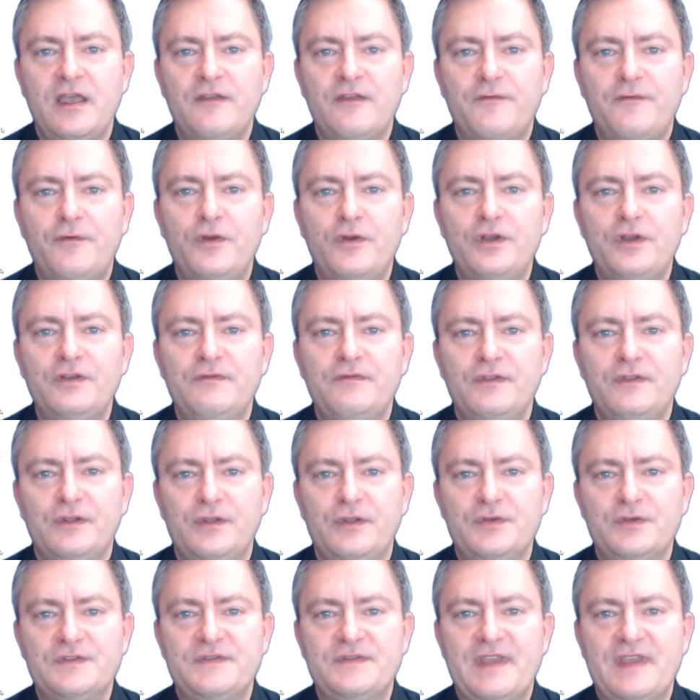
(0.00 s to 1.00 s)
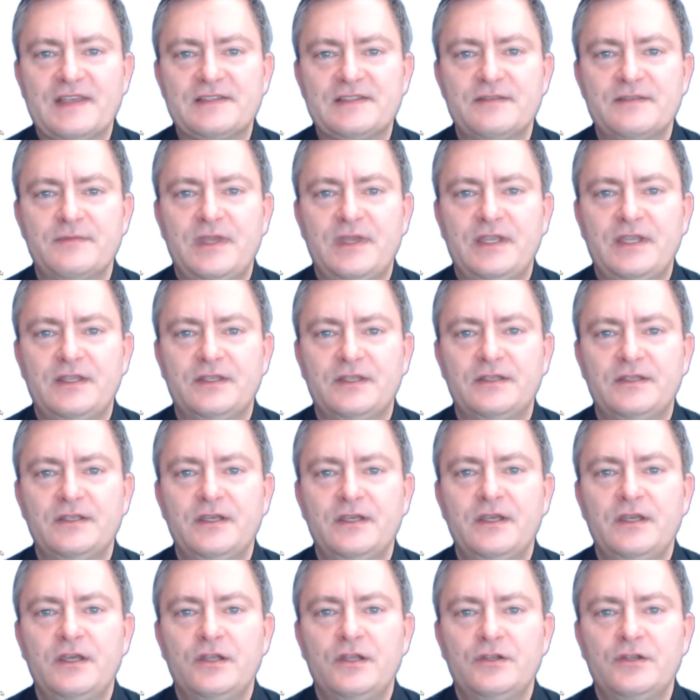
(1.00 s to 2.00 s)
And third, we'll use the estimated
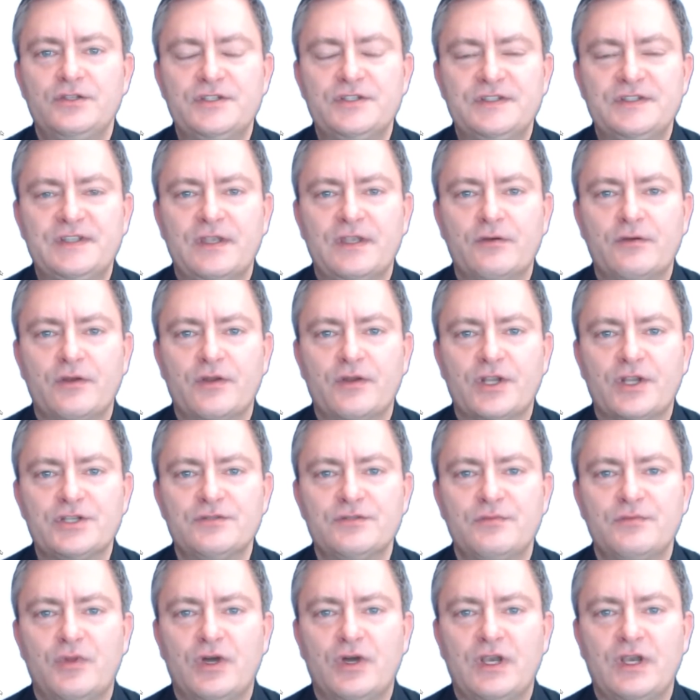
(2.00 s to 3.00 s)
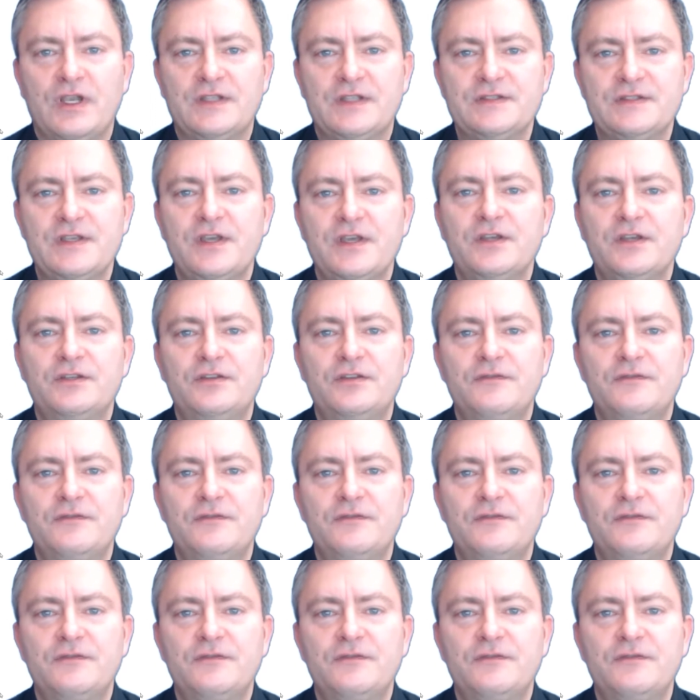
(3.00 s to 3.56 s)
logistic regression models